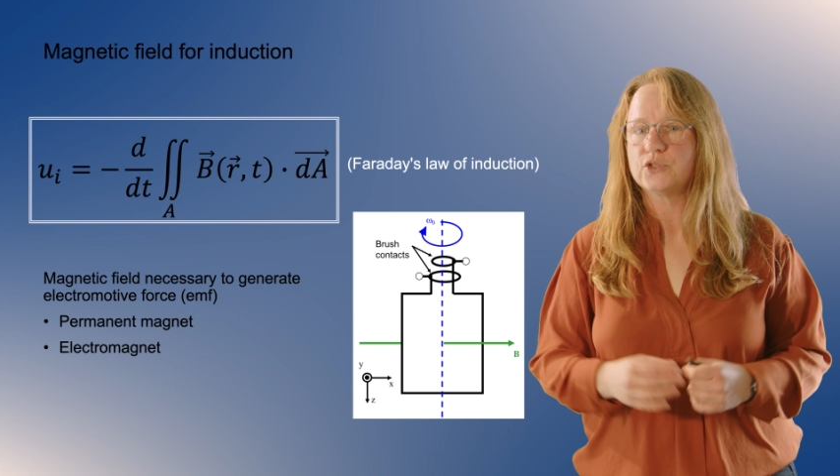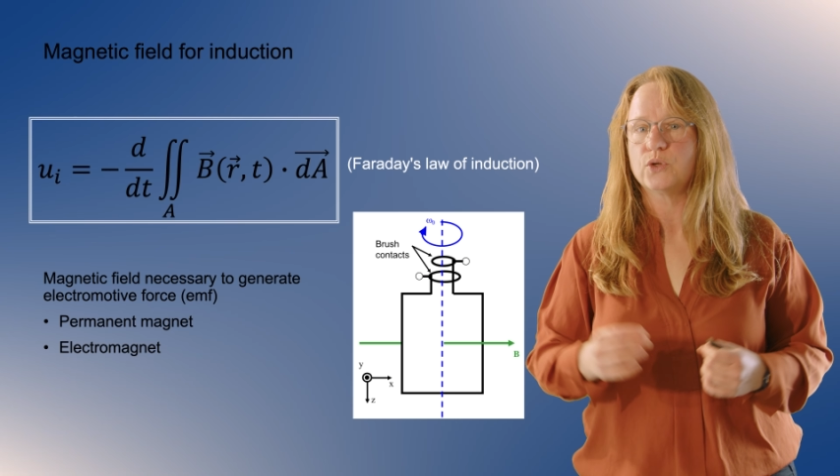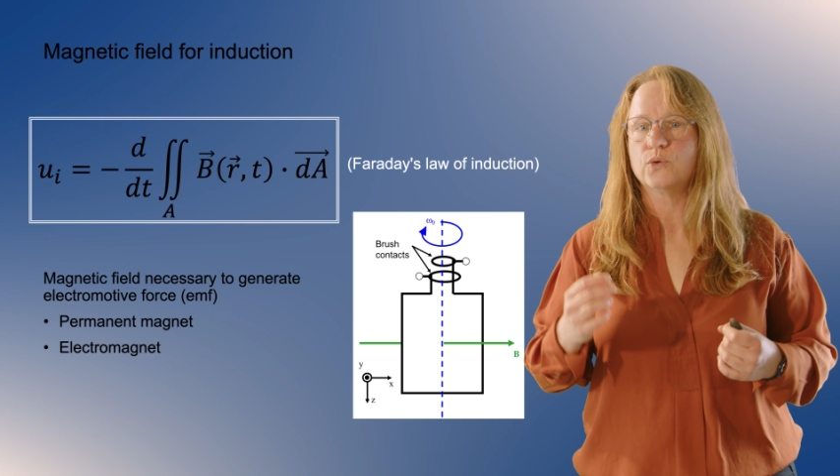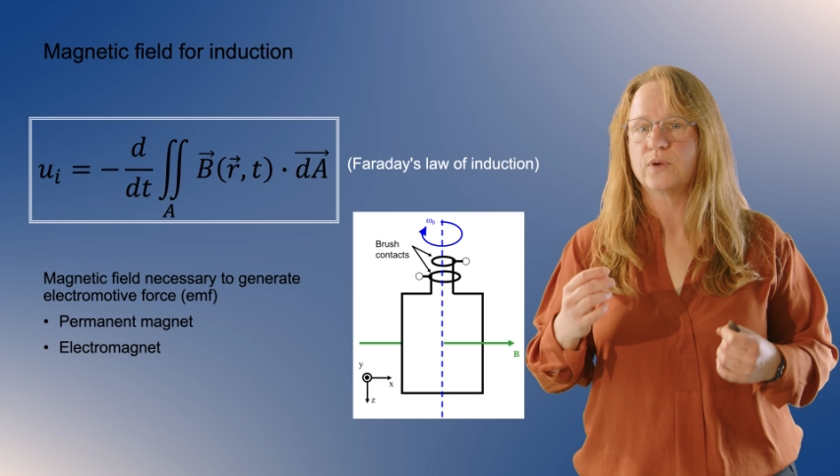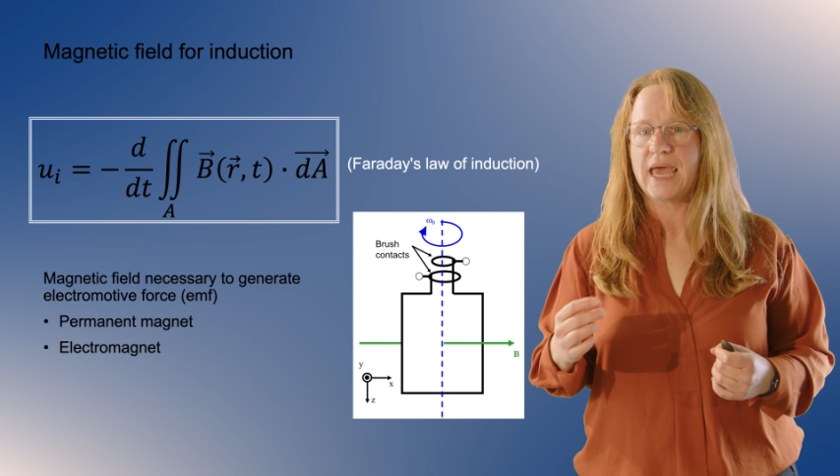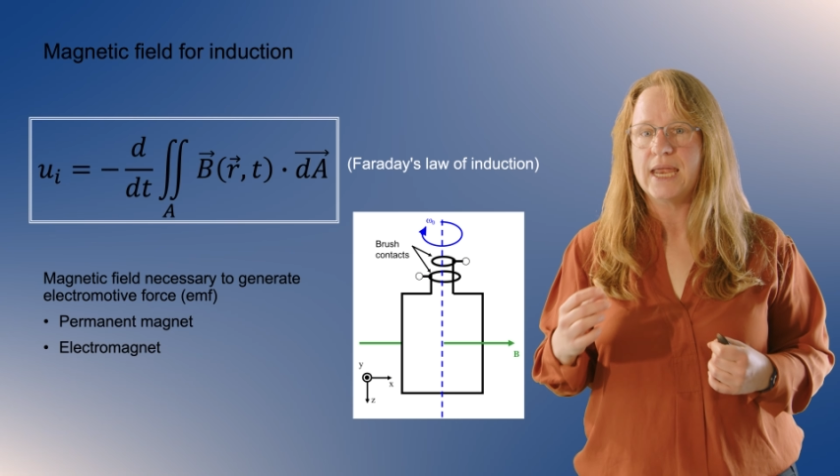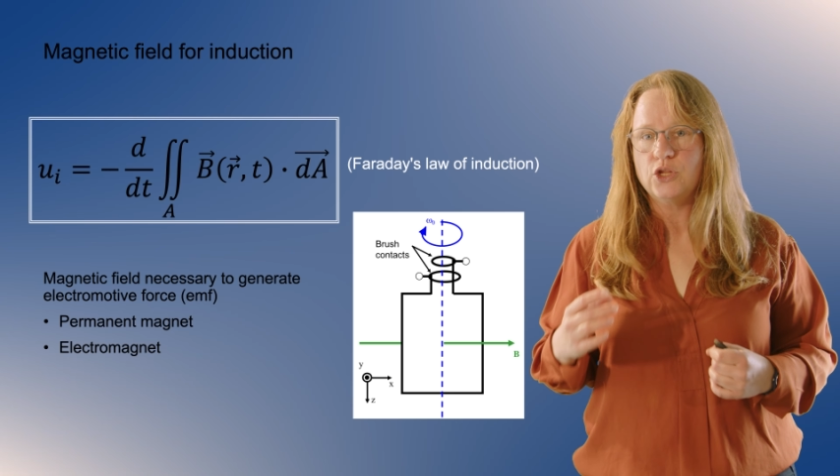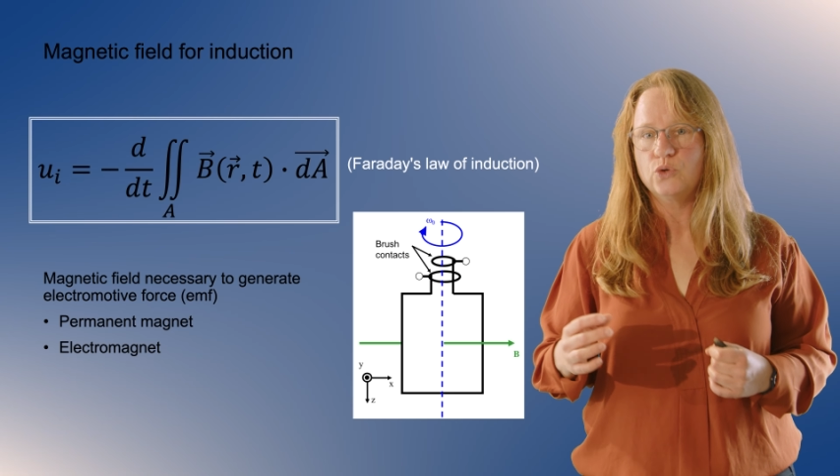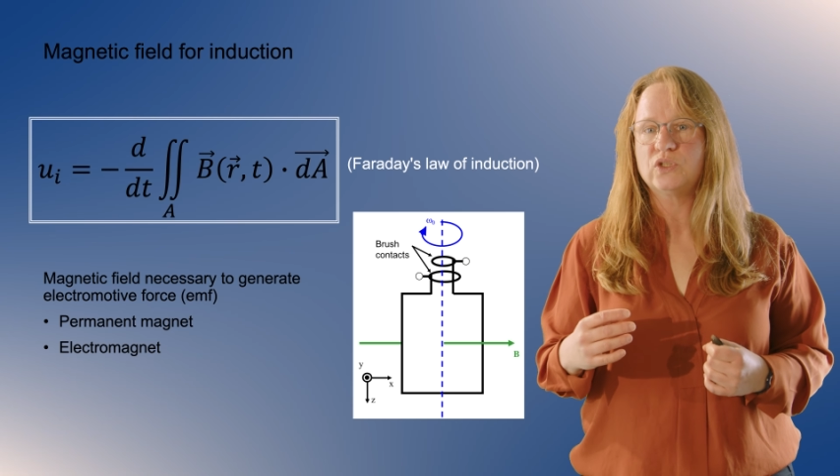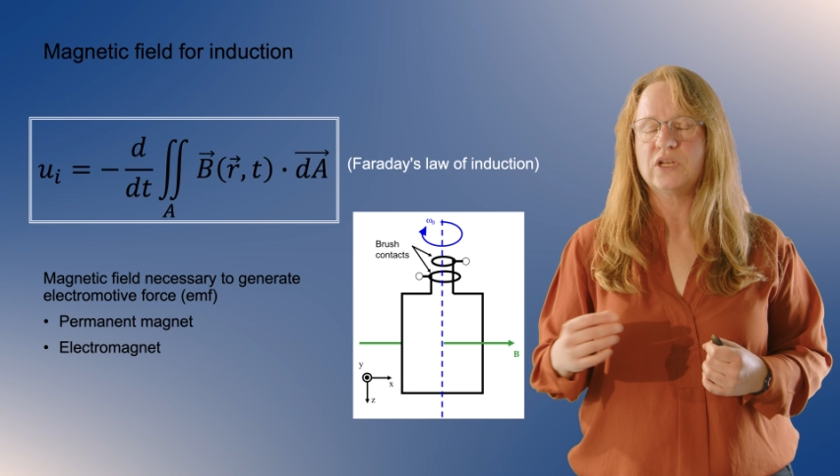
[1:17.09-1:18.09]
So you can
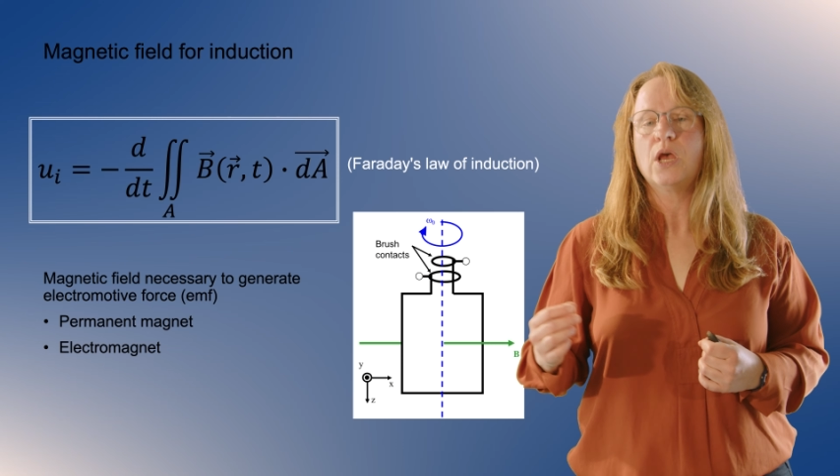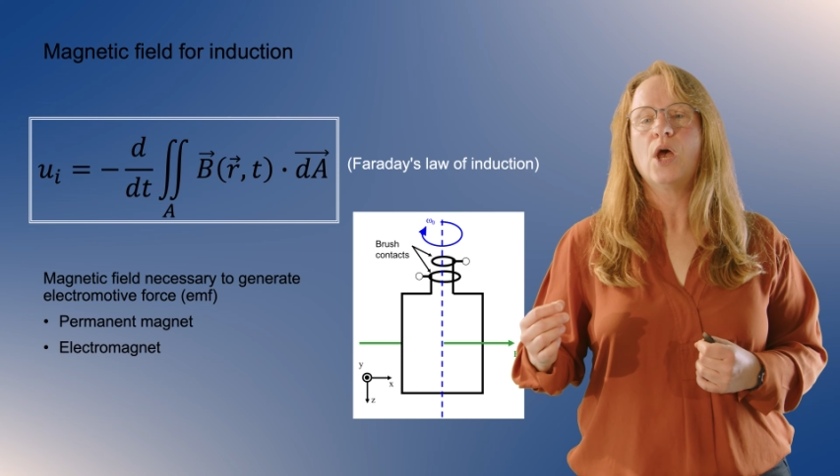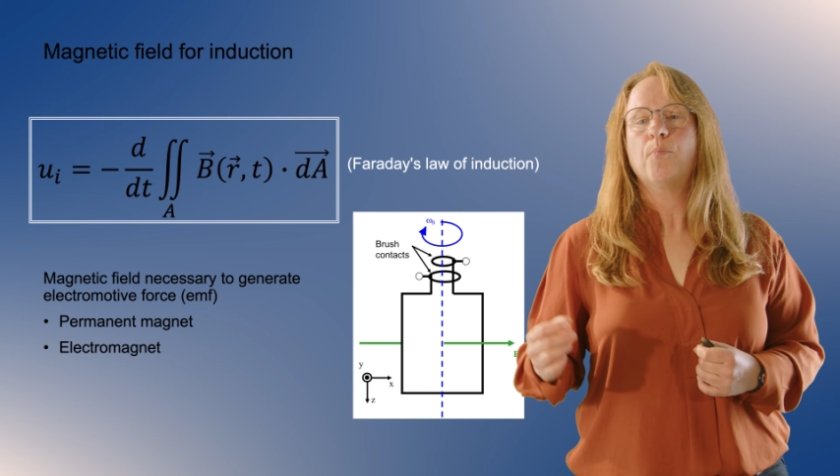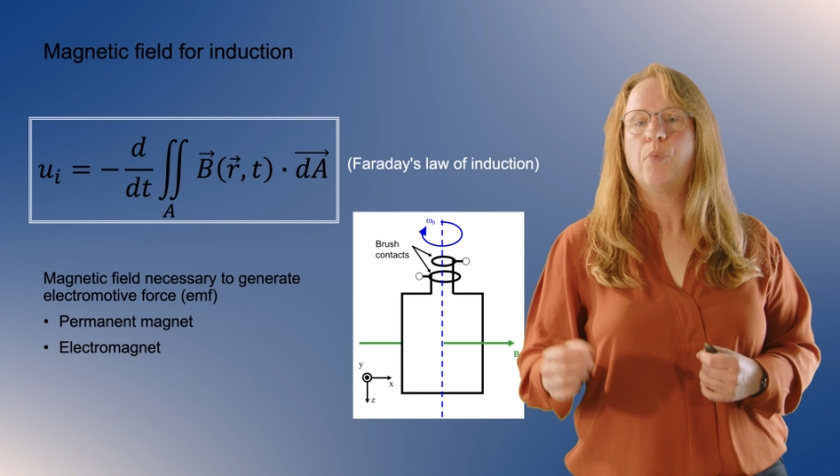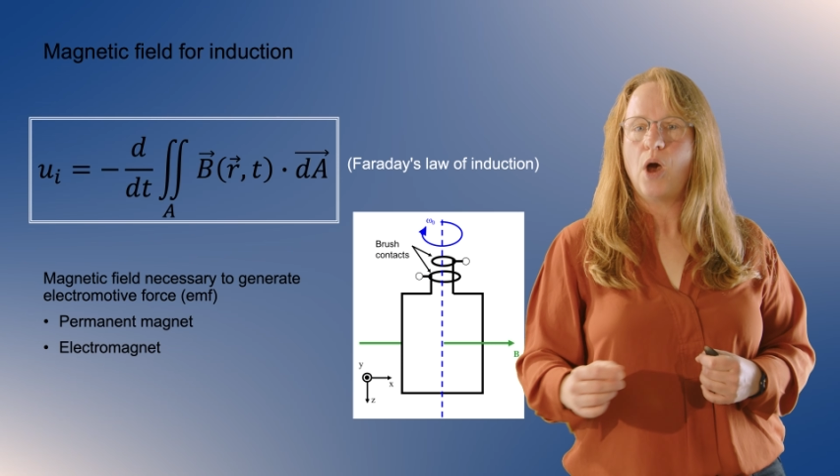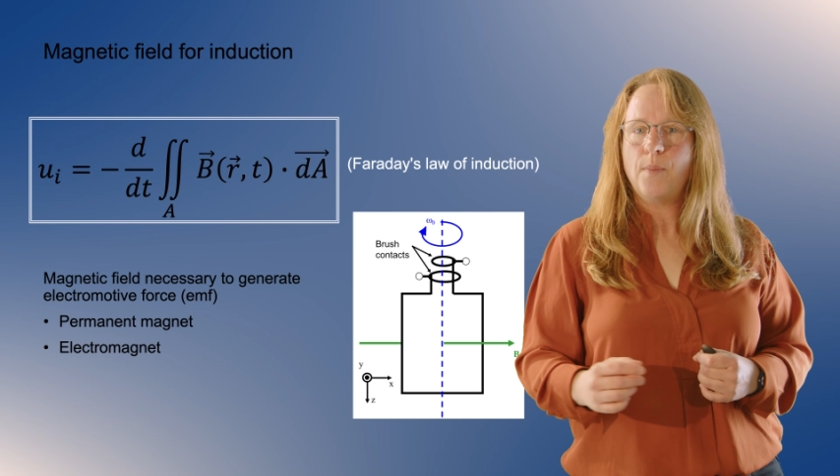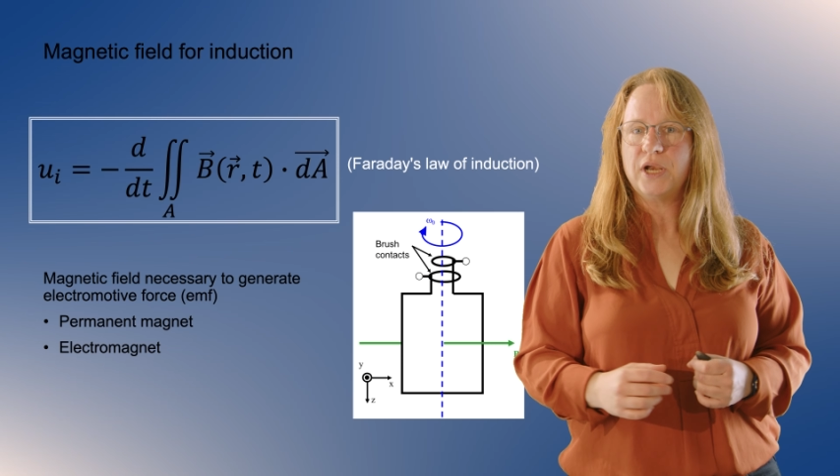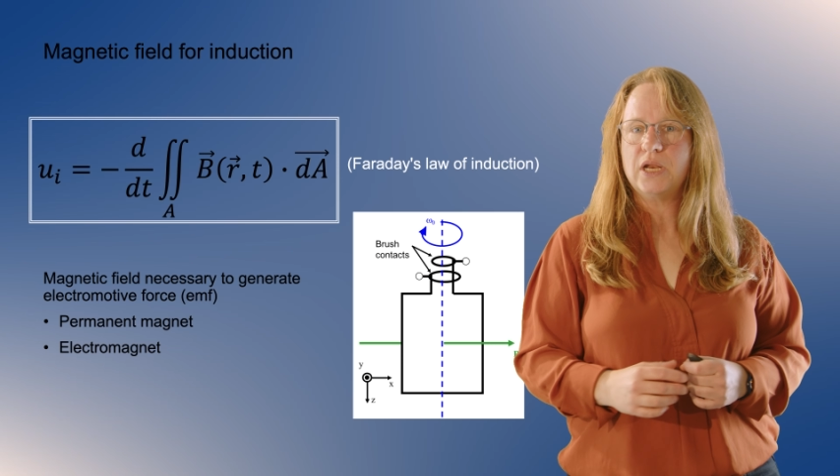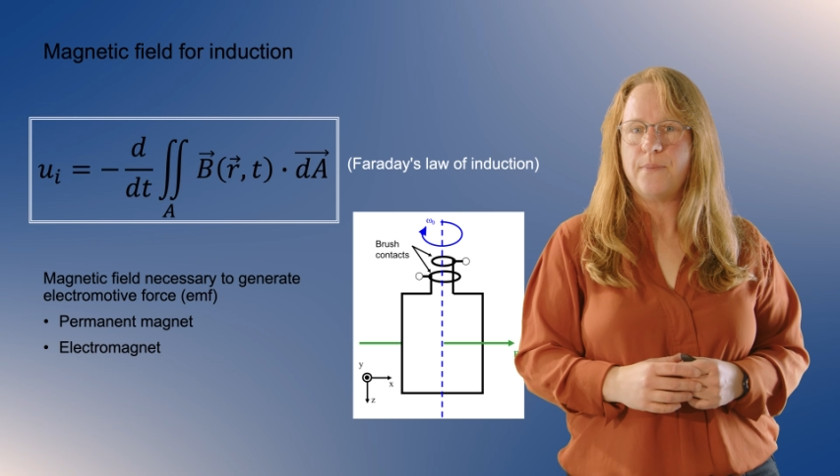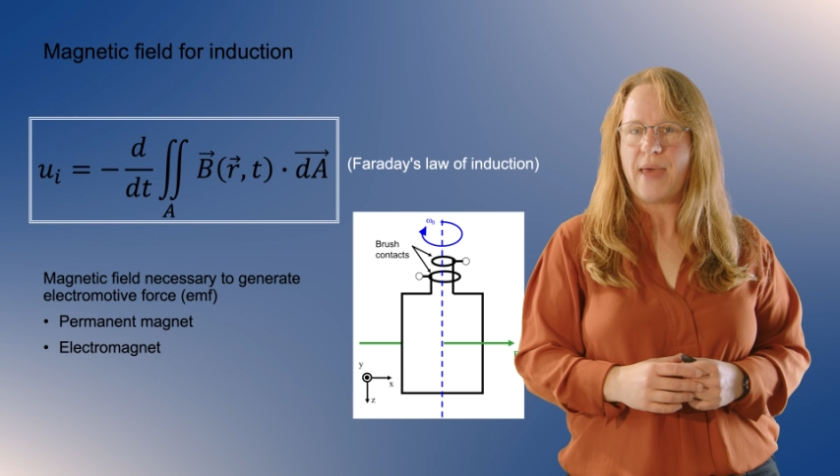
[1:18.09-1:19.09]
use
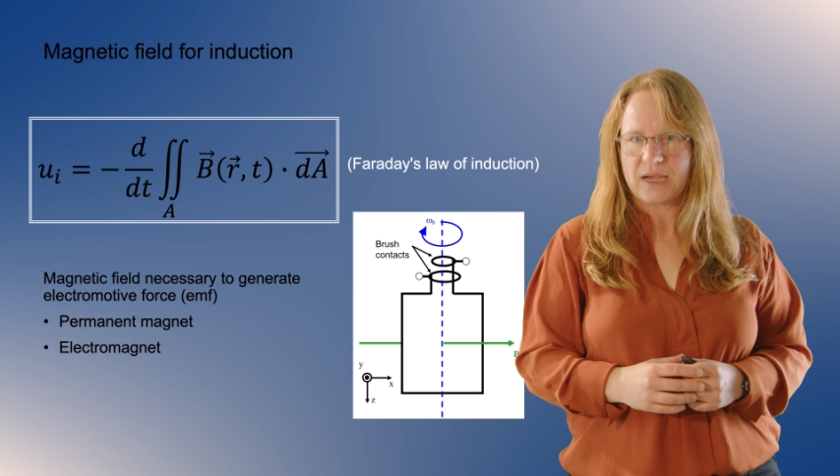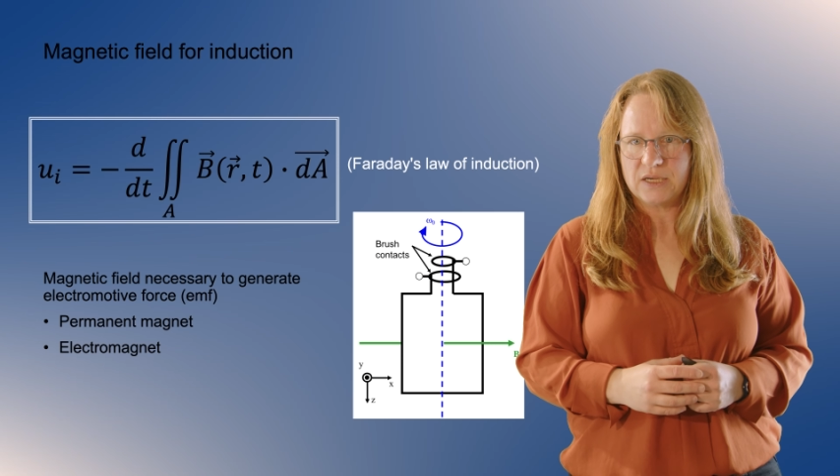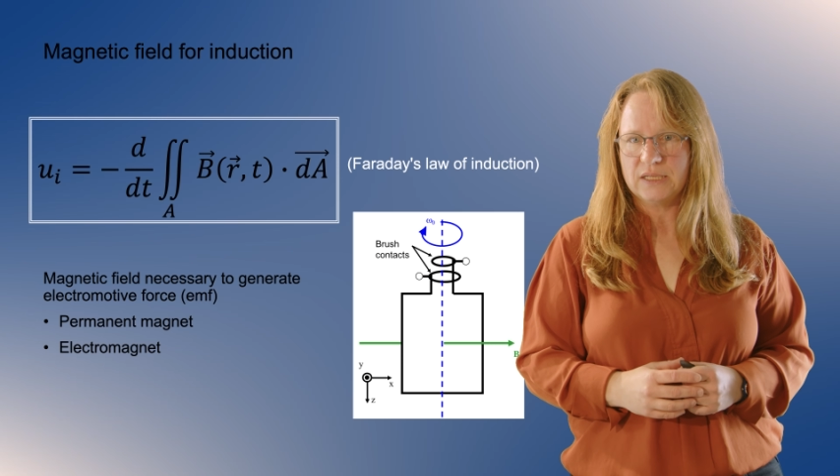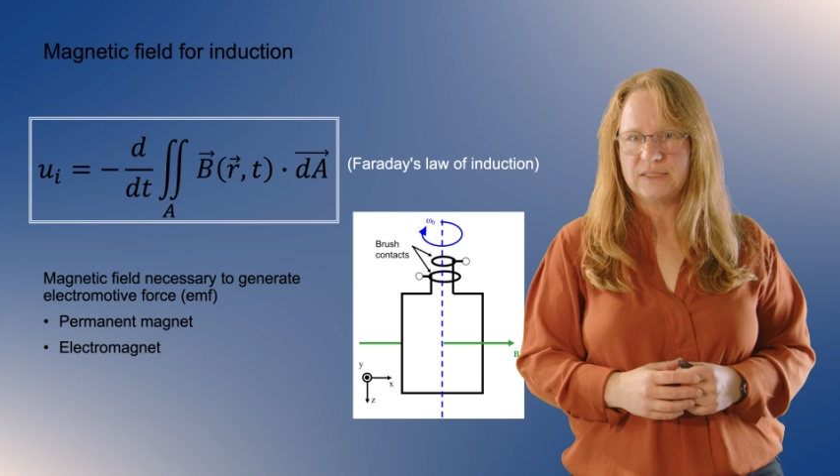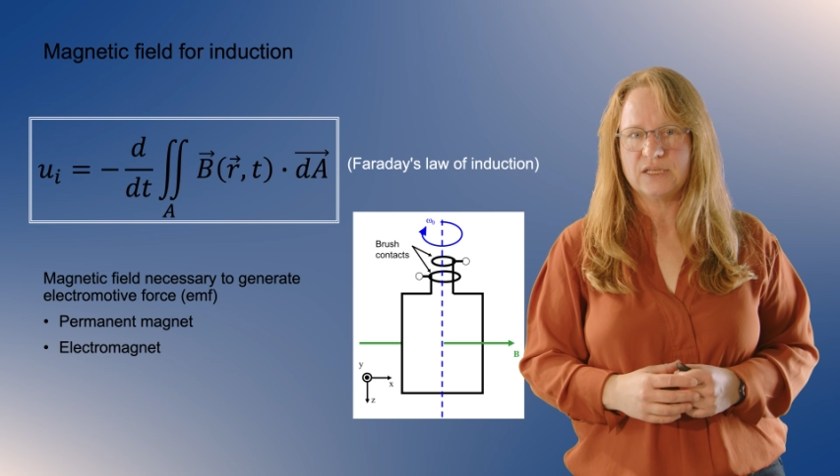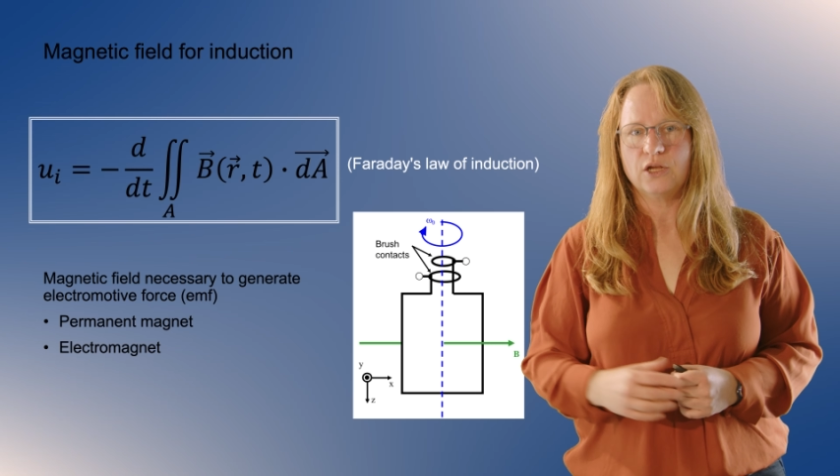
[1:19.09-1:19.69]
permanent magnets